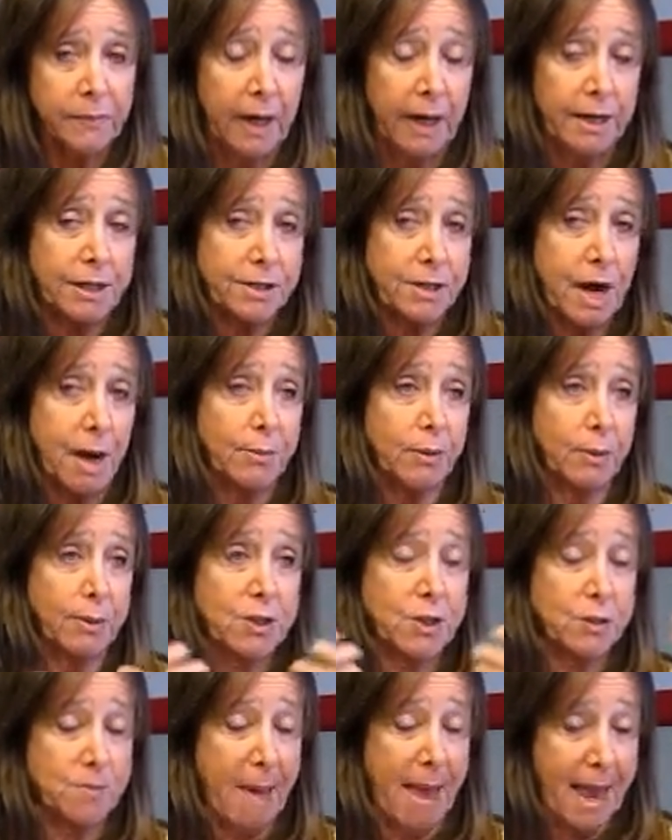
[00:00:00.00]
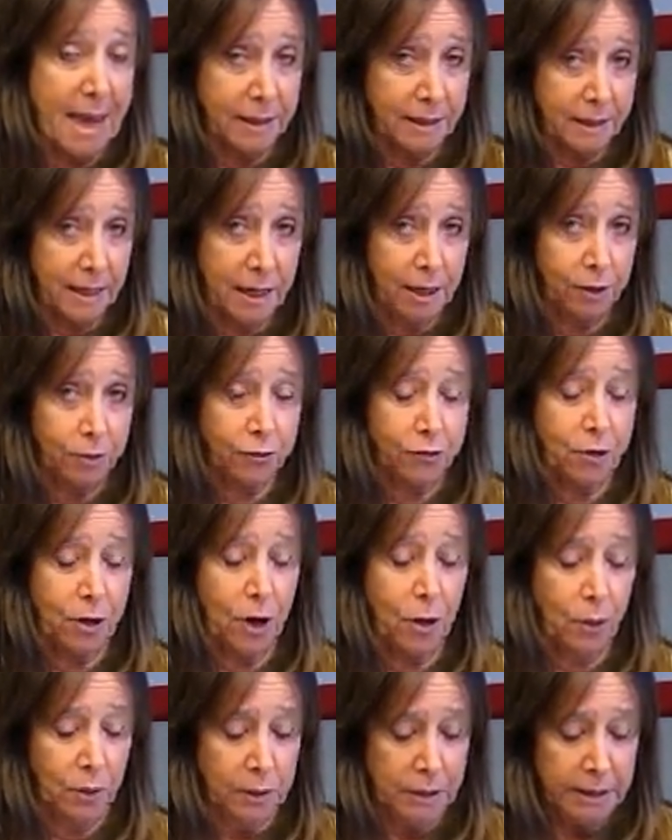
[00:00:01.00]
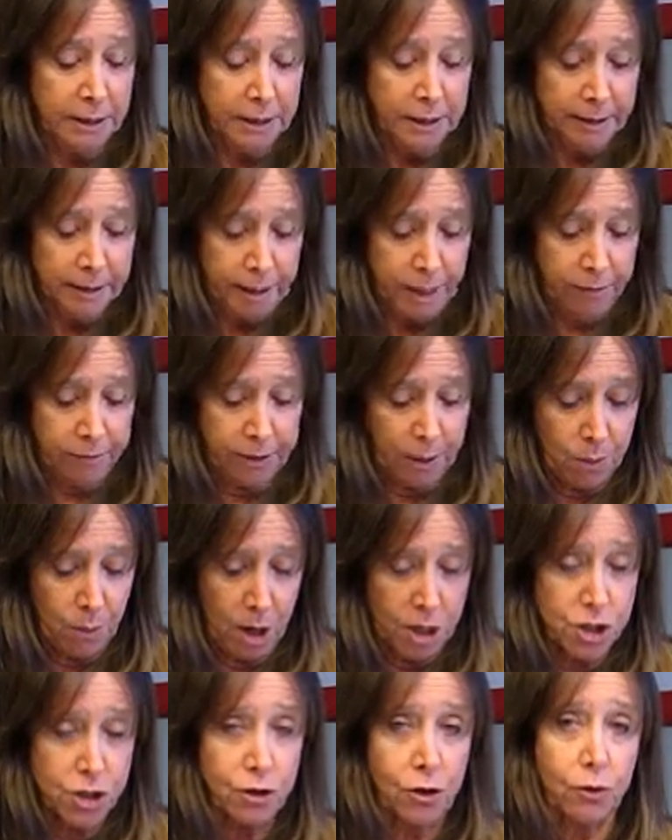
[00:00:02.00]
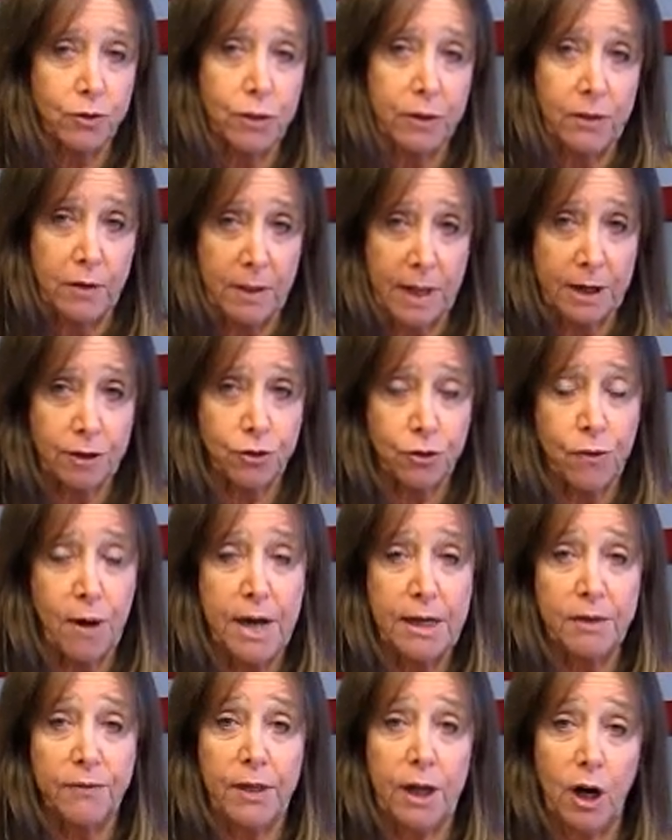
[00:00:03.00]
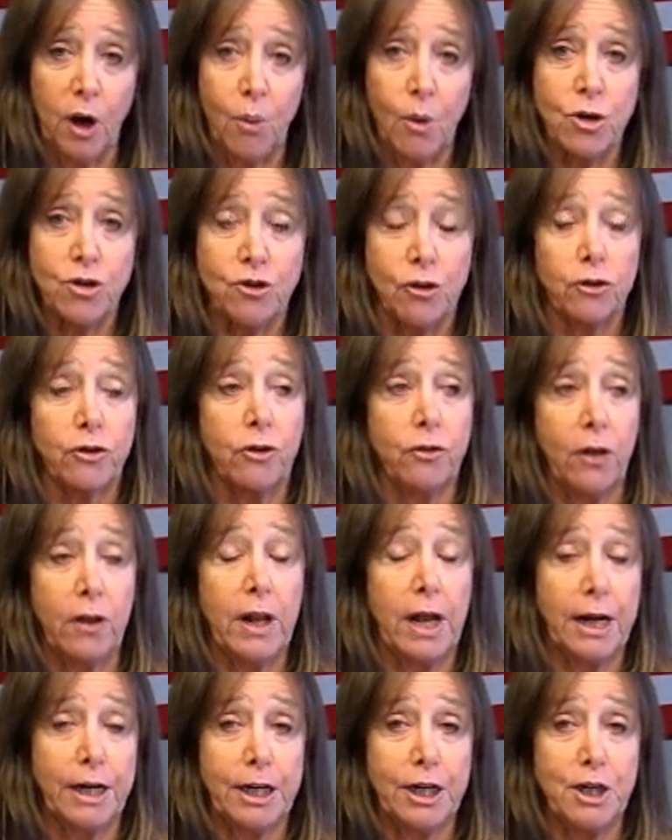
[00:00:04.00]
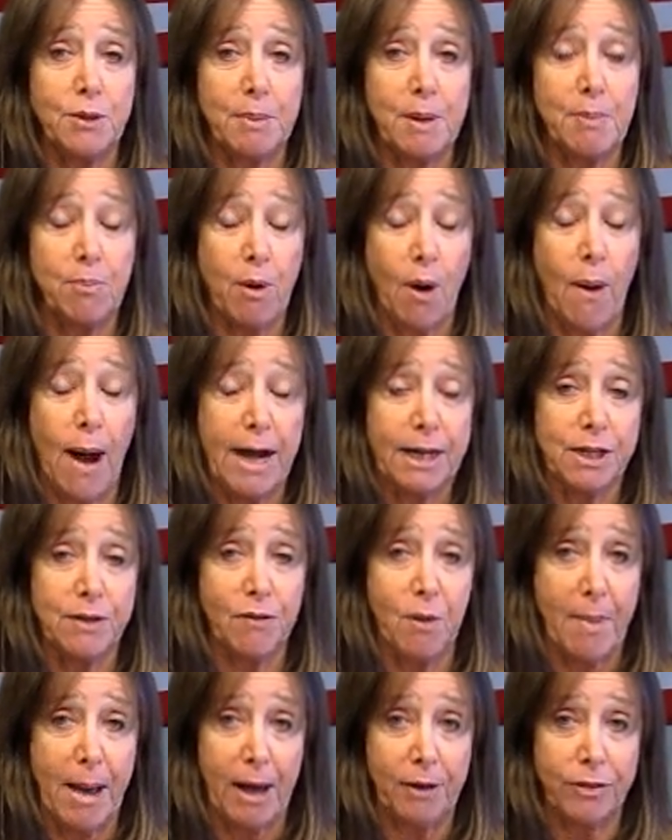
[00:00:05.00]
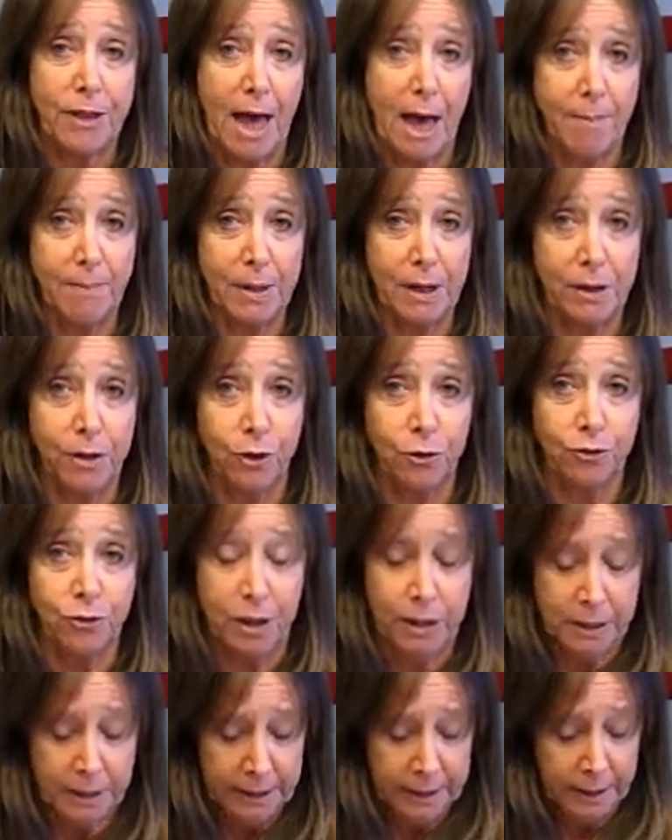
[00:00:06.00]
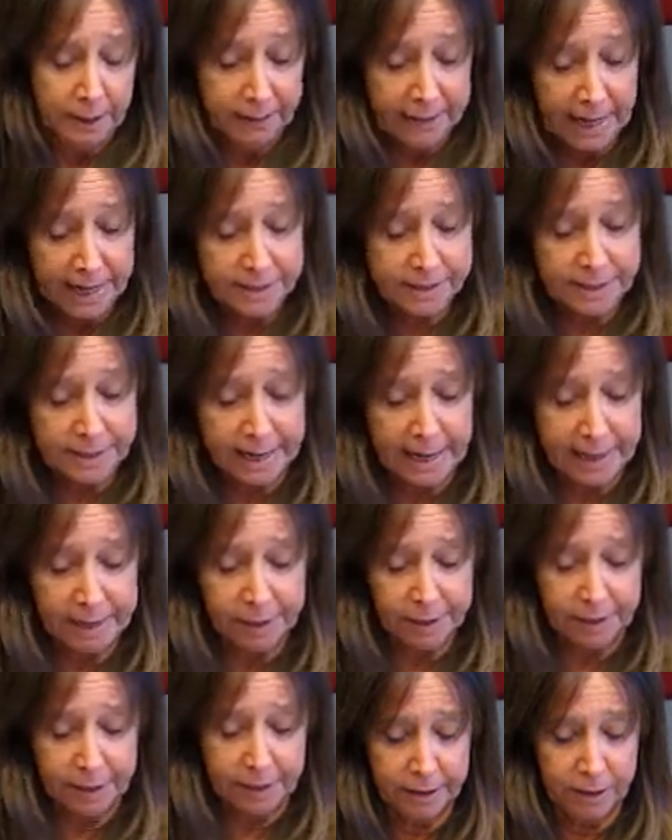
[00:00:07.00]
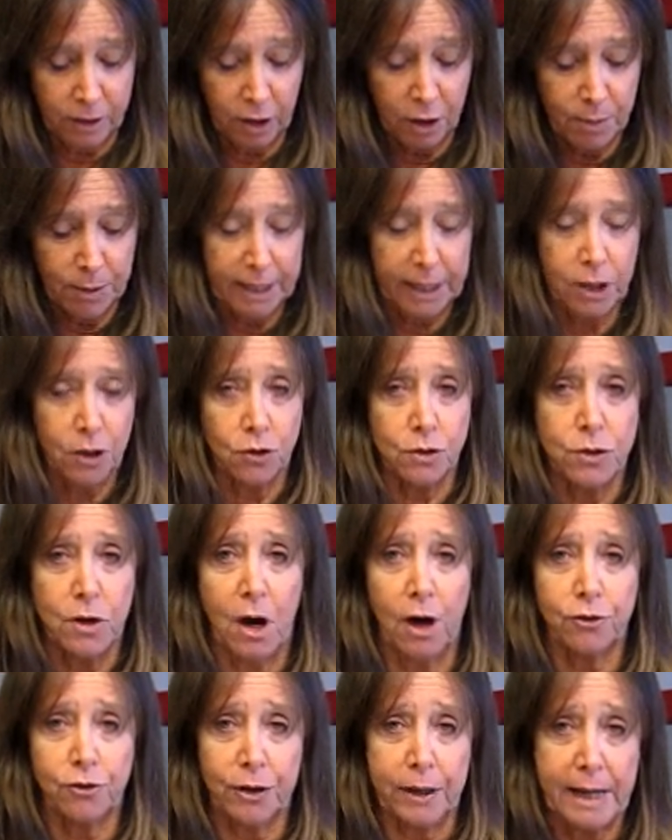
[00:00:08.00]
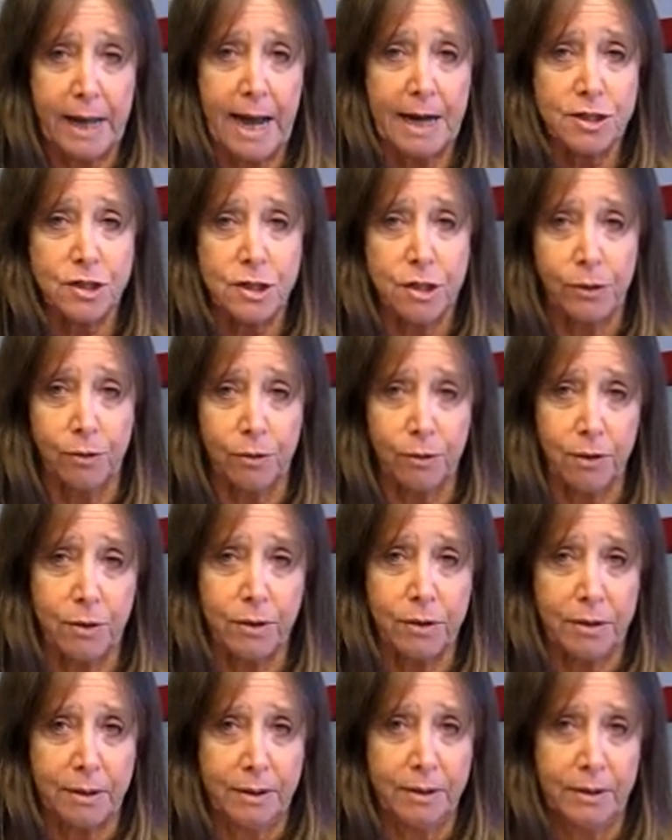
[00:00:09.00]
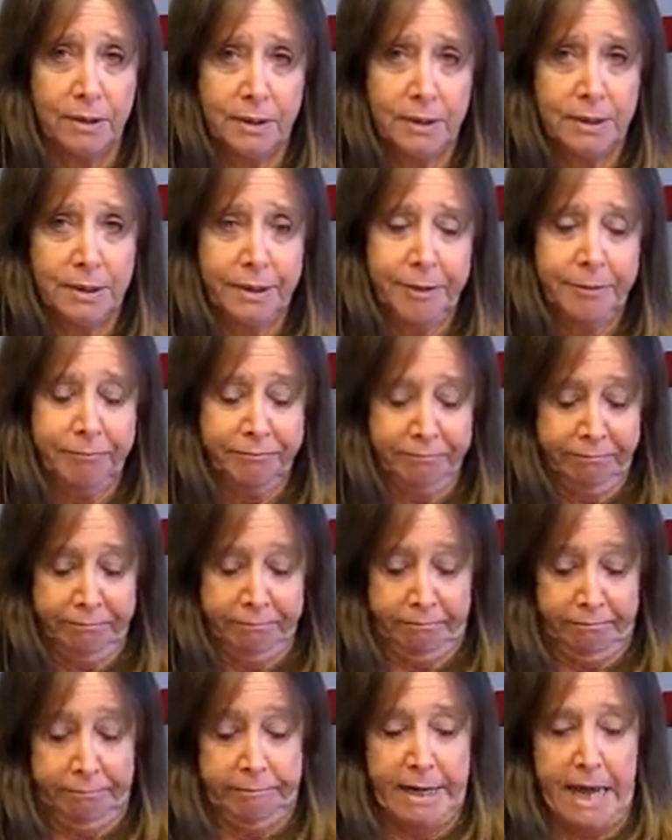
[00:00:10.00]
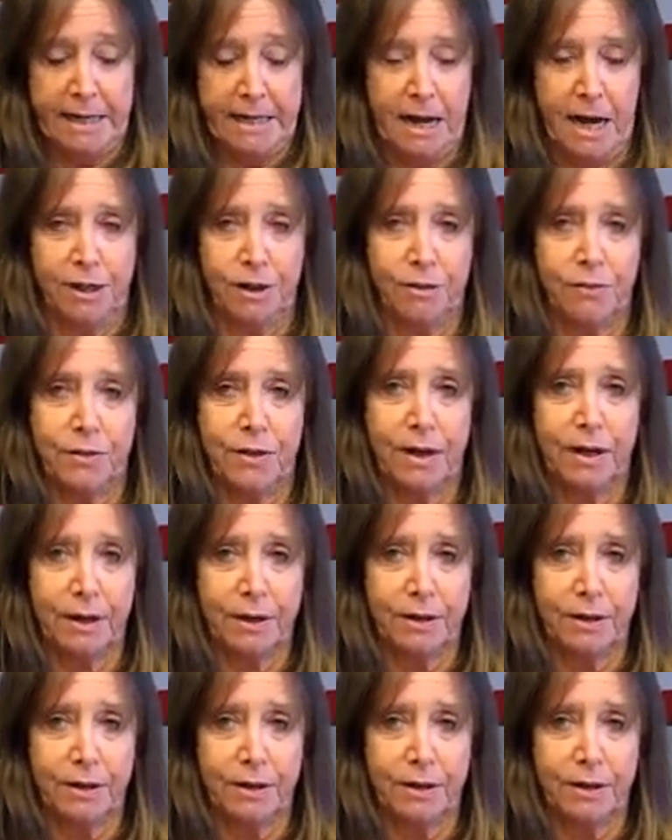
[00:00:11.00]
And it's time to expand things. So if they want children, then that's great. If they don't want children, then they need to be proactive about that because that's the kind of You know, you want to get your dogs and cats neutered and that kind of thing.